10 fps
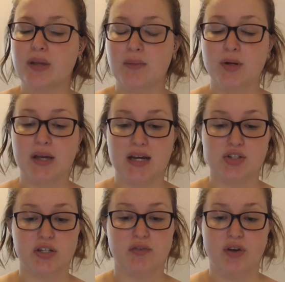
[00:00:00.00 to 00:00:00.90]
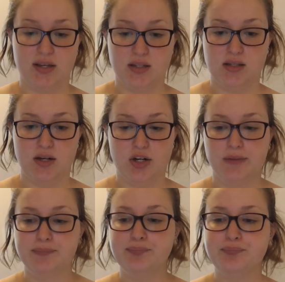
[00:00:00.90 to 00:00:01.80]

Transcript: communication affects the sender.